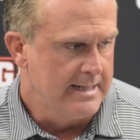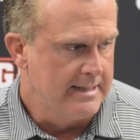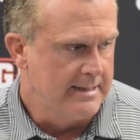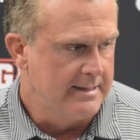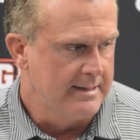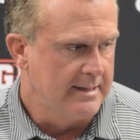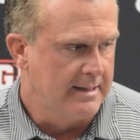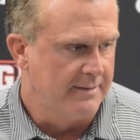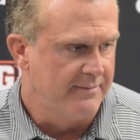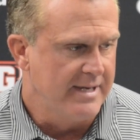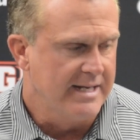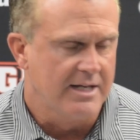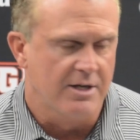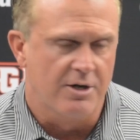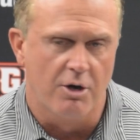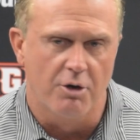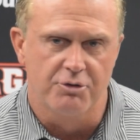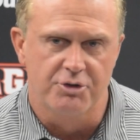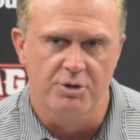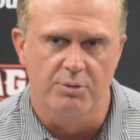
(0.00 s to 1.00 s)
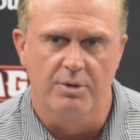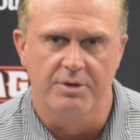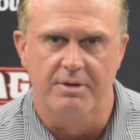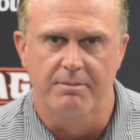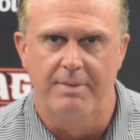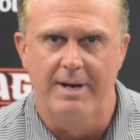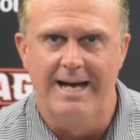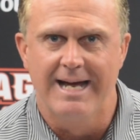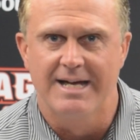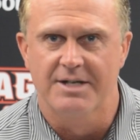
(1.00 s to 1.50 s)
and they can hurt you
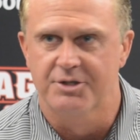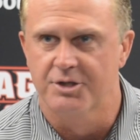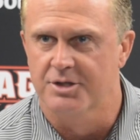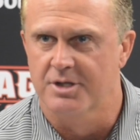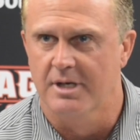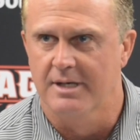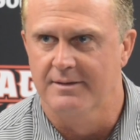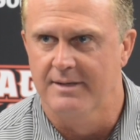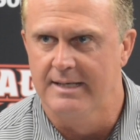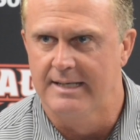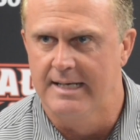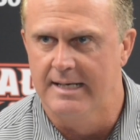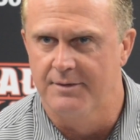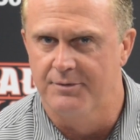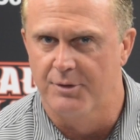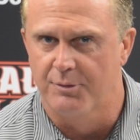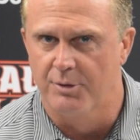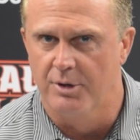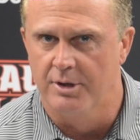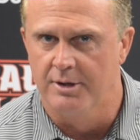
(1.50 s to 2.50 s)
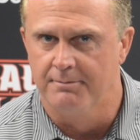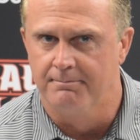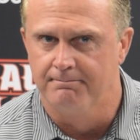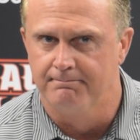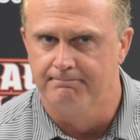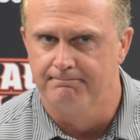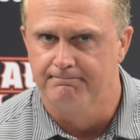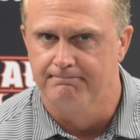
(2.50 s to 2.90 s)
with the pass just like they can the run.